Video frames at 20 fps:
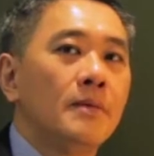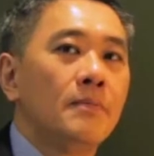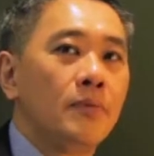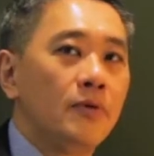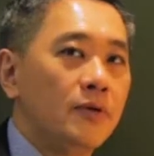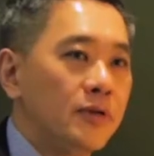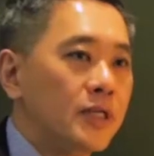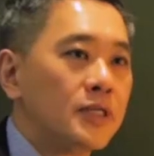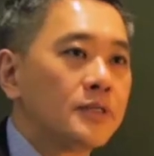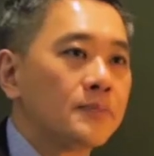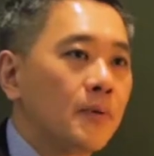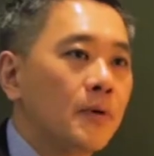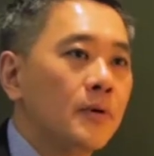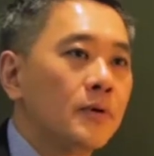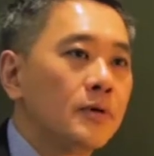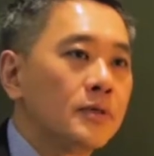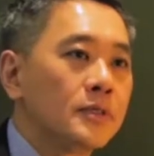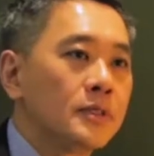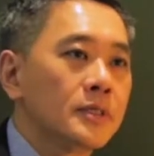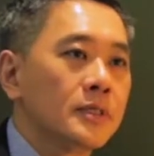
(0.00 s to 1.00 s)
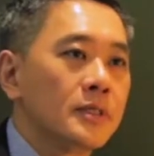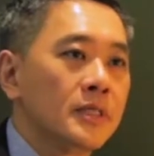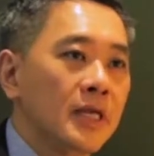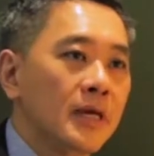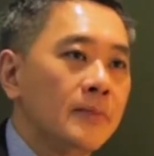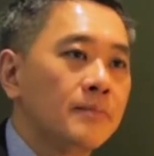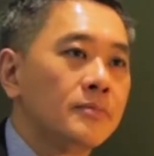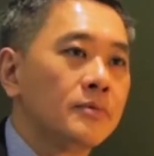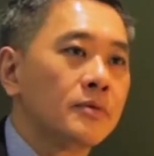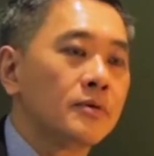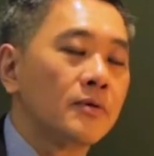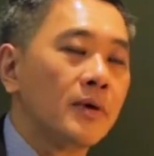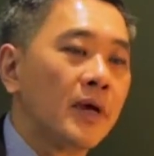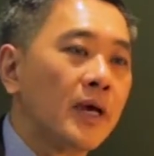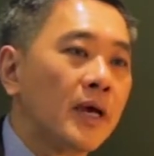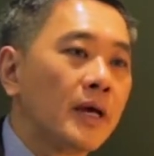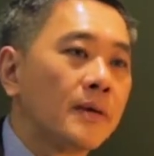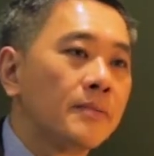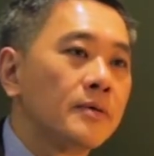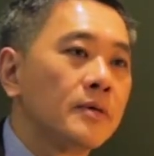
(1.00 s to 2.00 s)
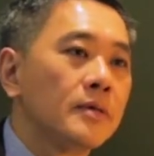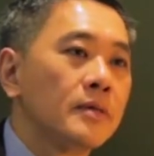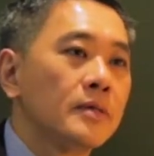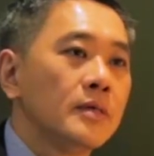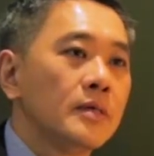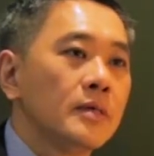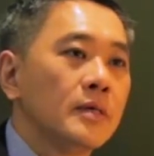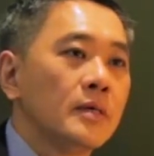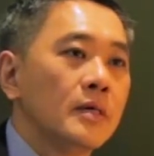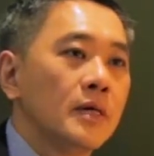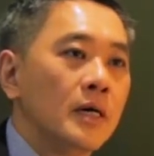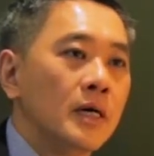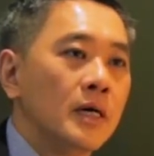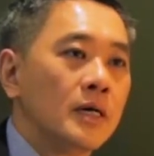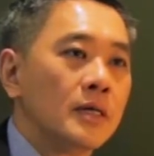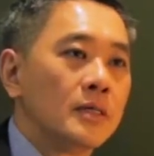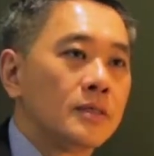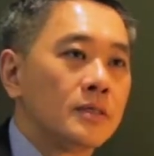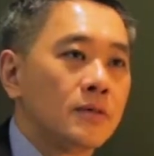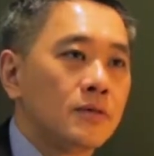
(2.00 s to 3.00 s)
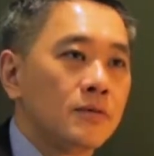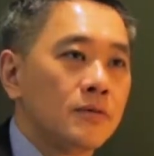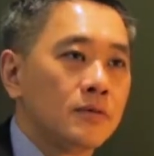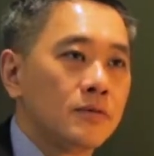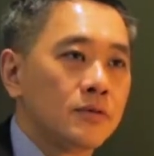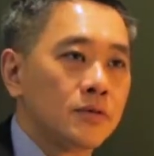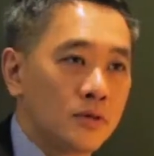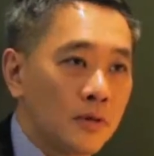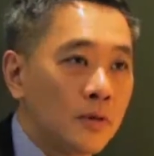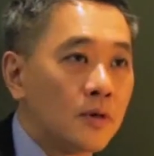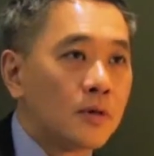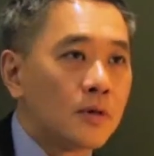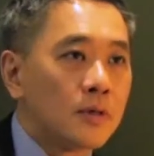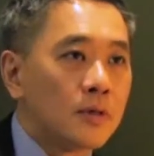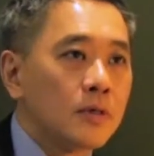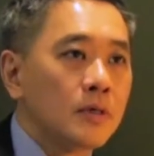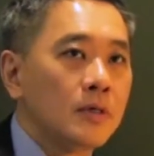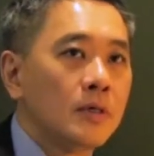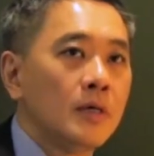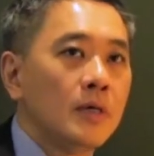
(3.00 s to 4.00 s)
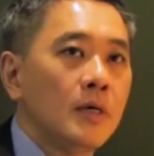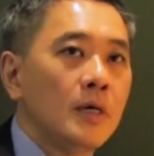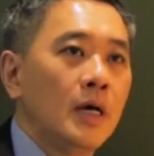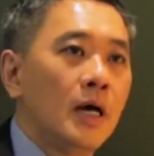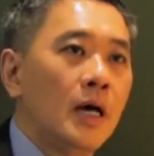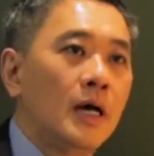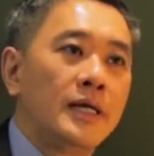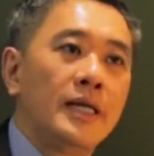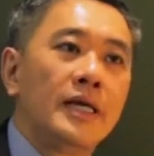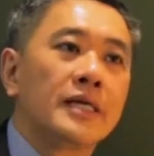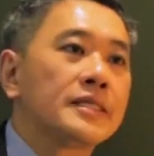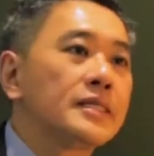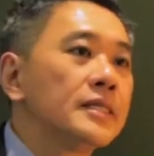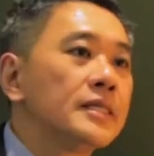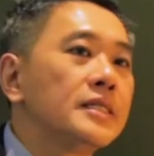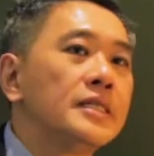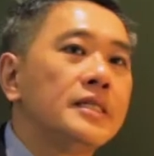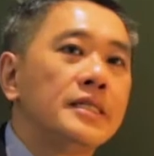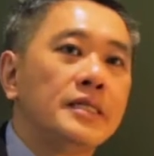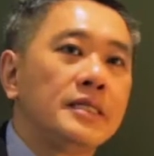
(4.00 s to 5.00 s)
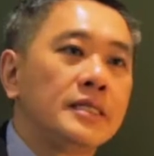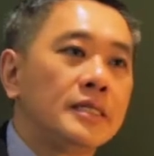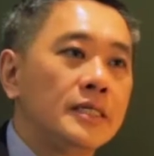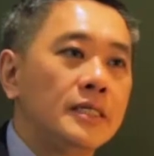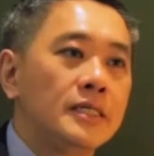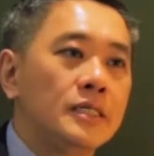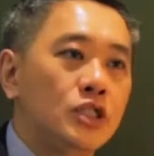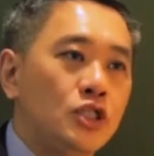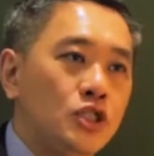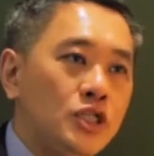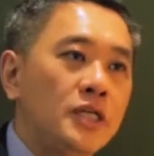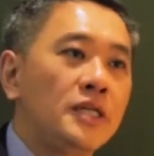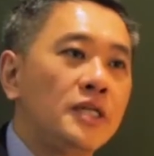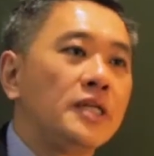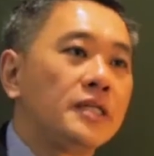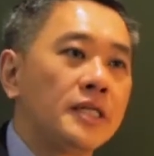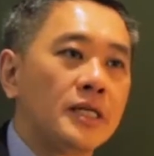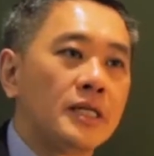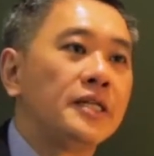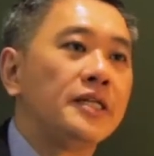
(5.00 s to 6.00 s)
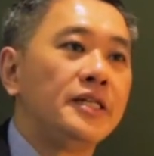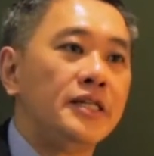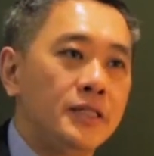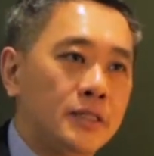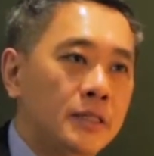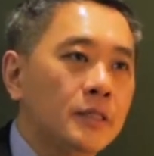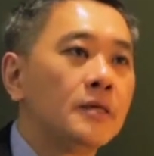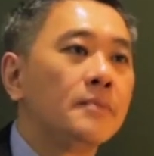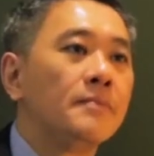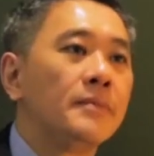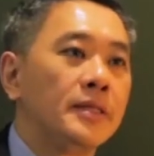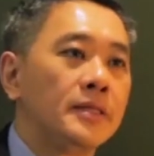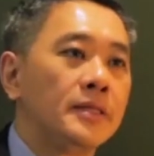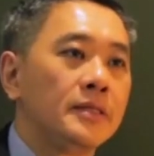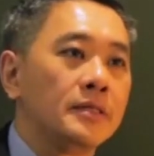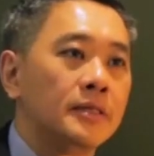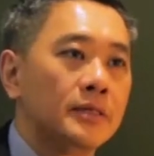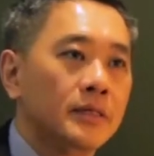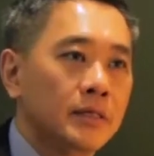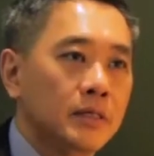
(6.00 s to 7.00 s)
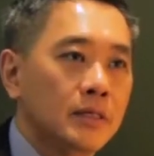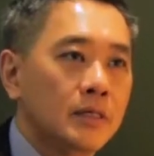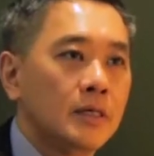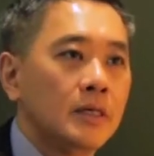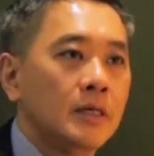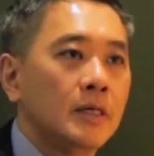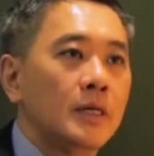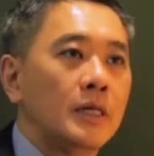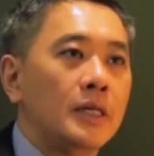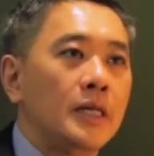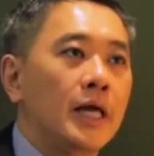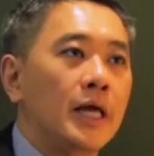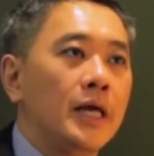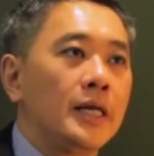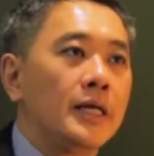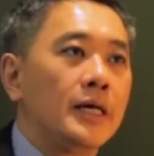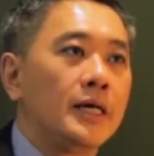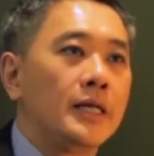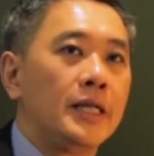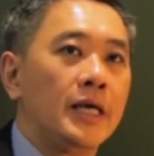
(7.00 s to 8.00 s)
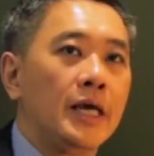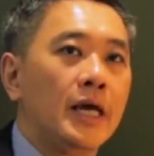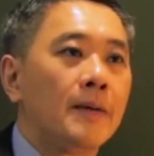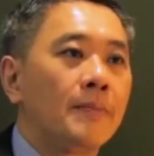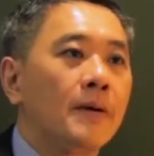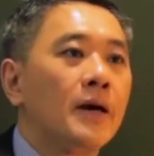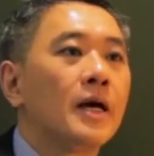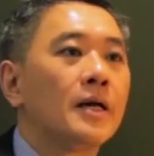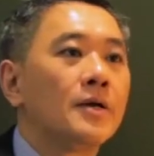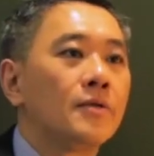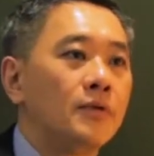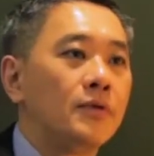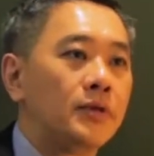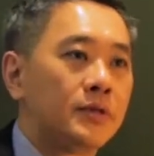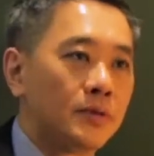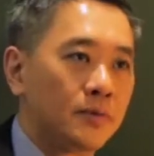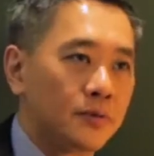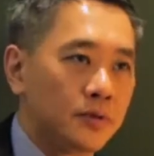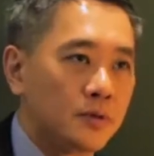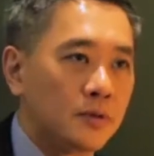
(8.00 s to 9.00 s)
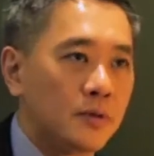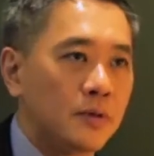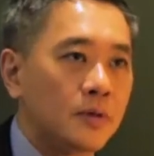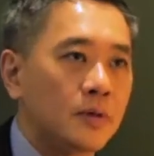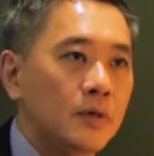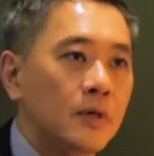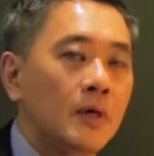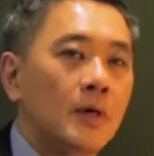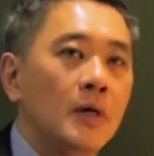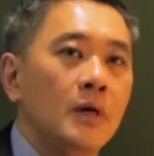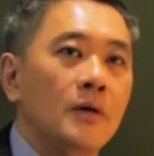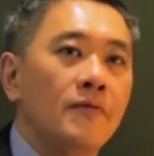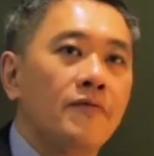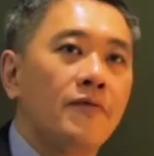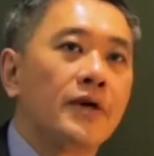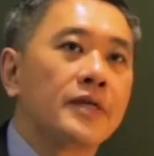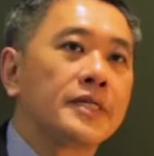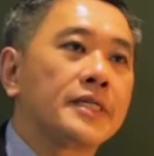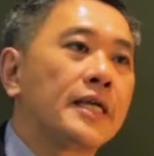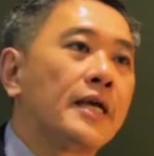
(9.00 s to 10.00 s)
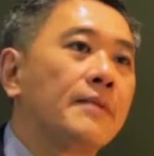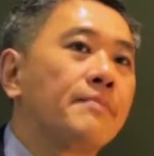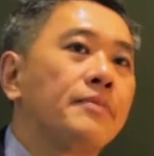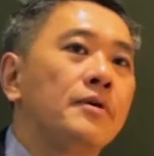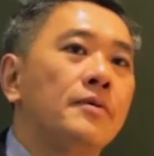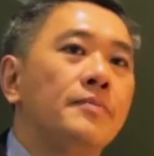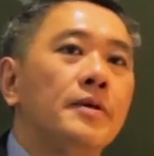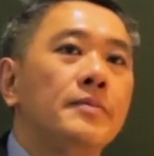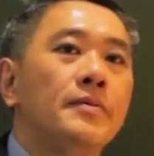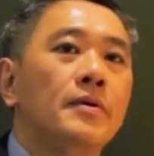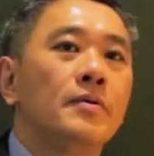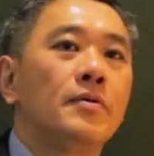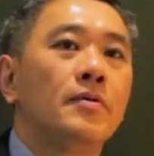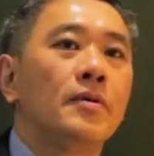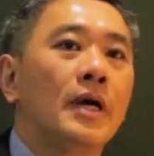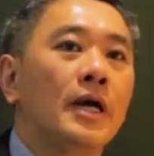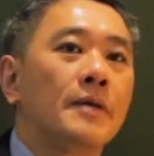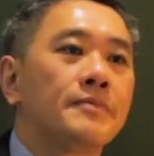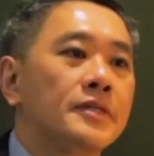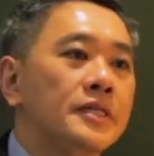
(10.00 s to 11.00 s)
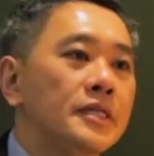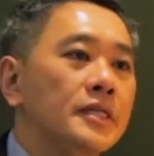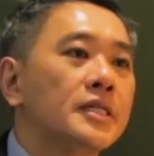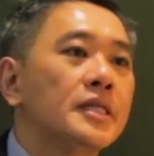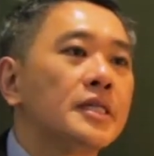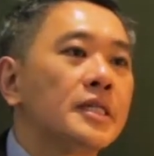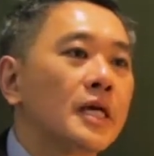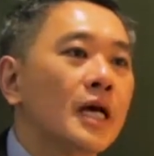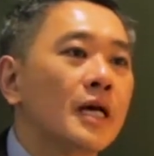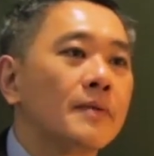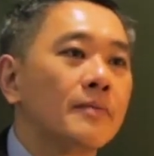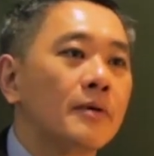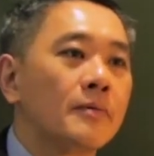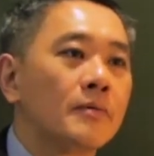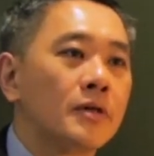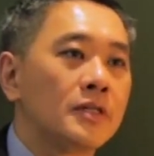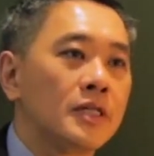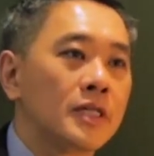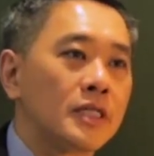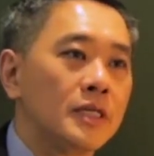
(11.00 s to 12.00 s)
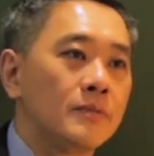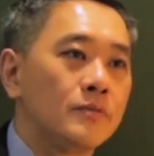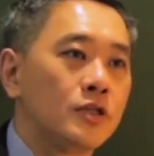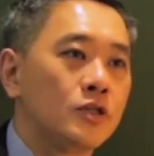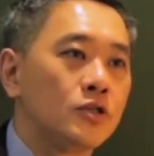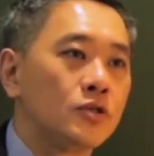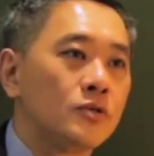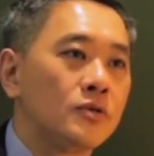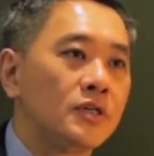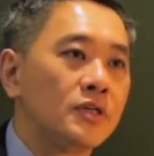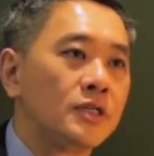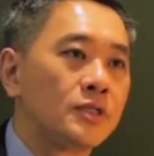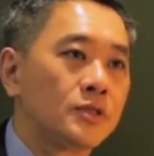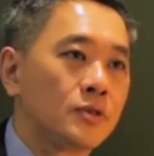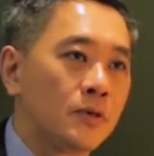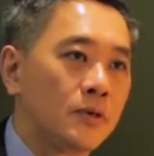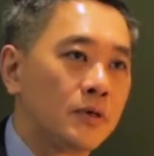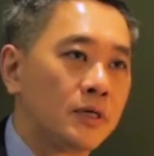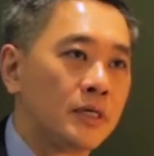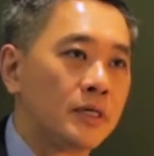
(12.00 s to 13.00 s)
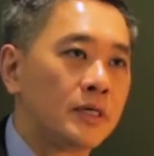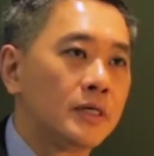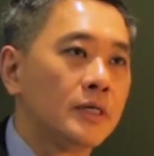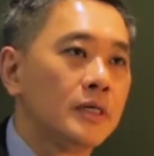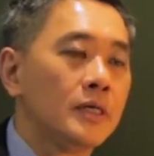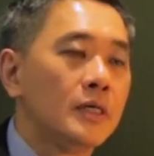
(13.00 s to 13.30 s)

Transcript: predispose them to have stroke. There are certain disease genetically determined that they have higher risk of stroke. For example, people who have certain type of connective tissue disorder,